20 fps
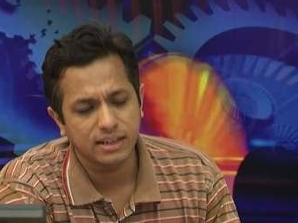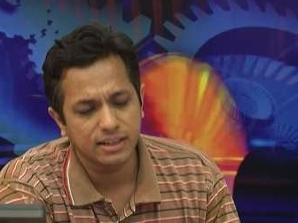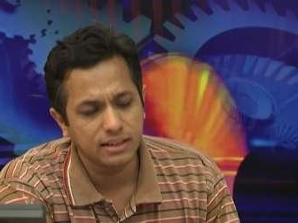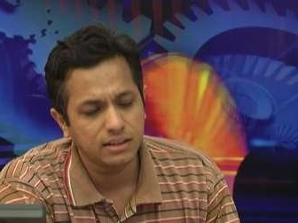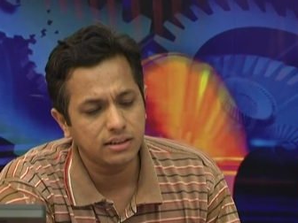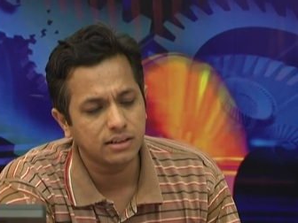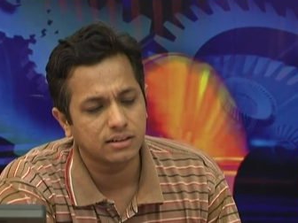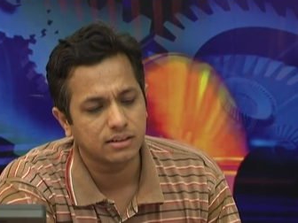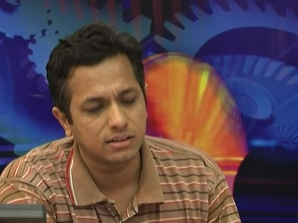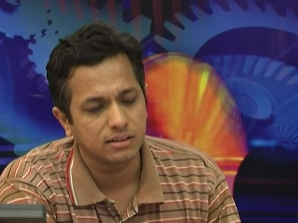
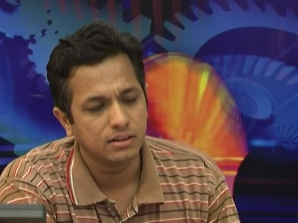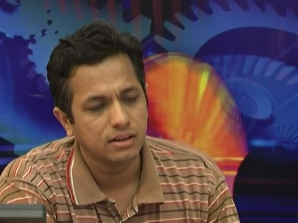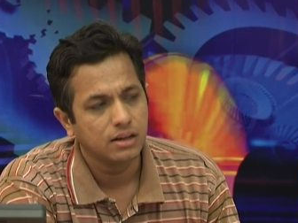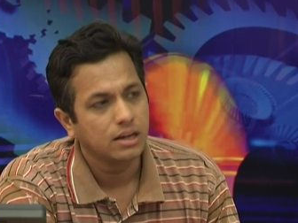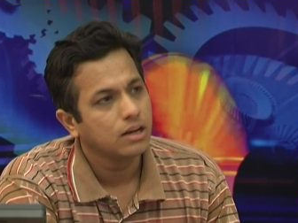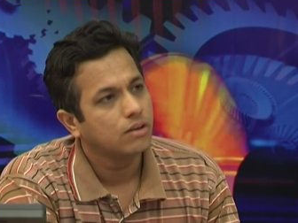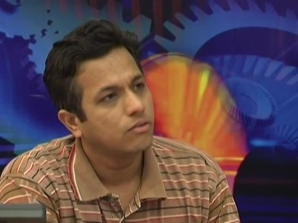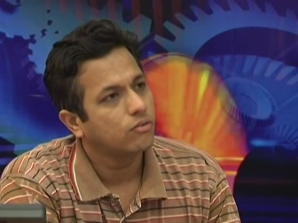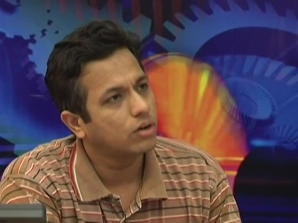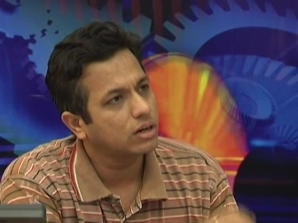editor
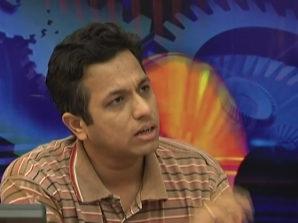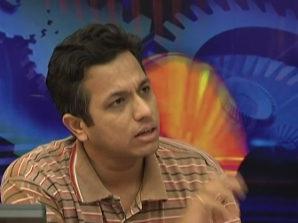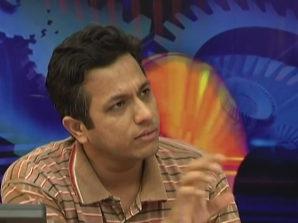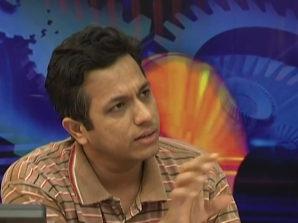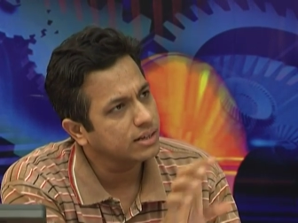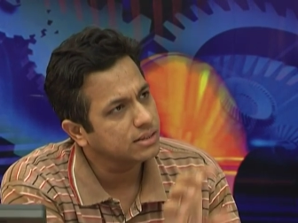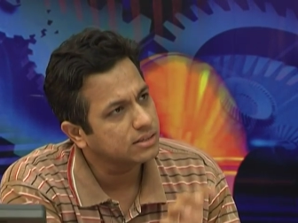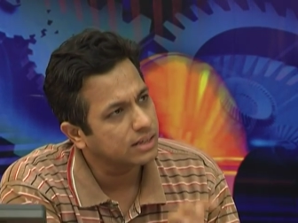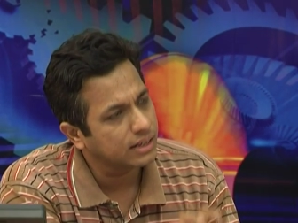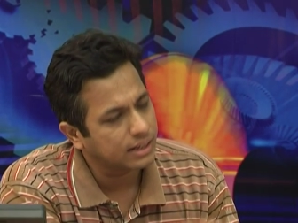whatever
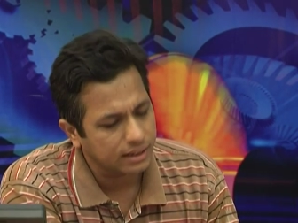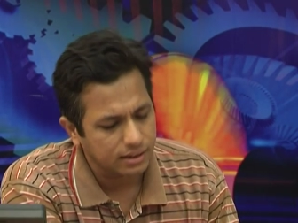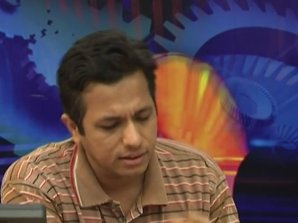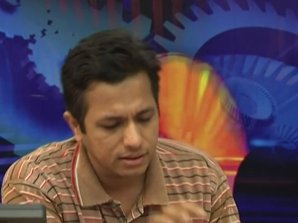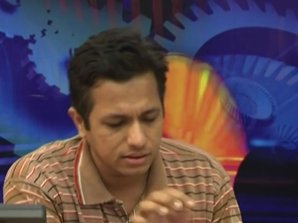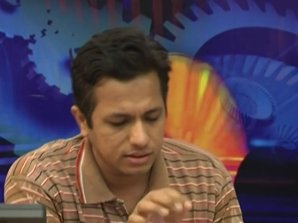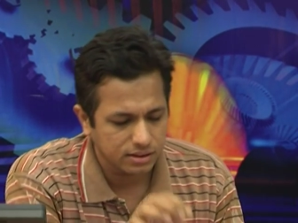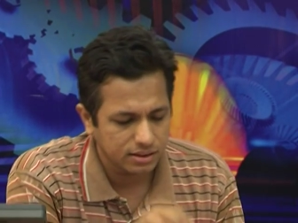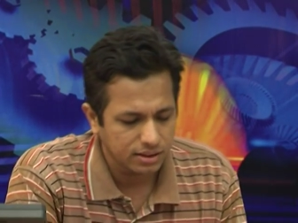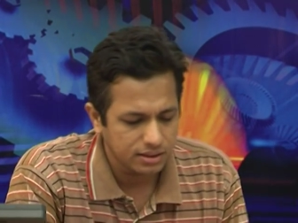is written
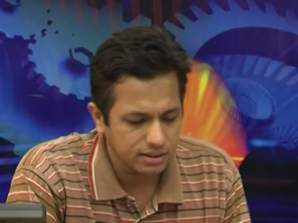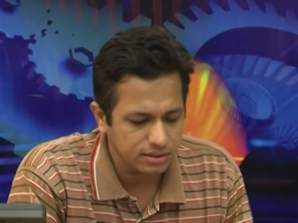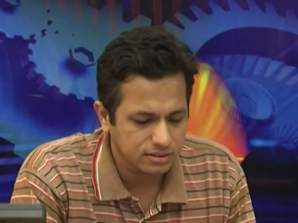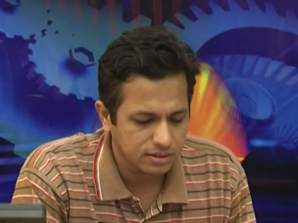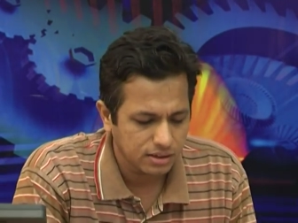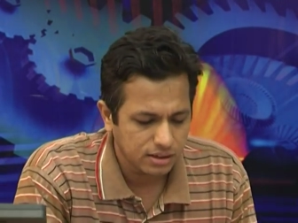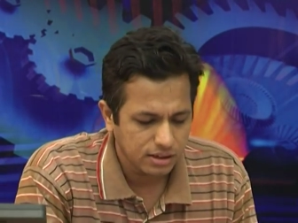in this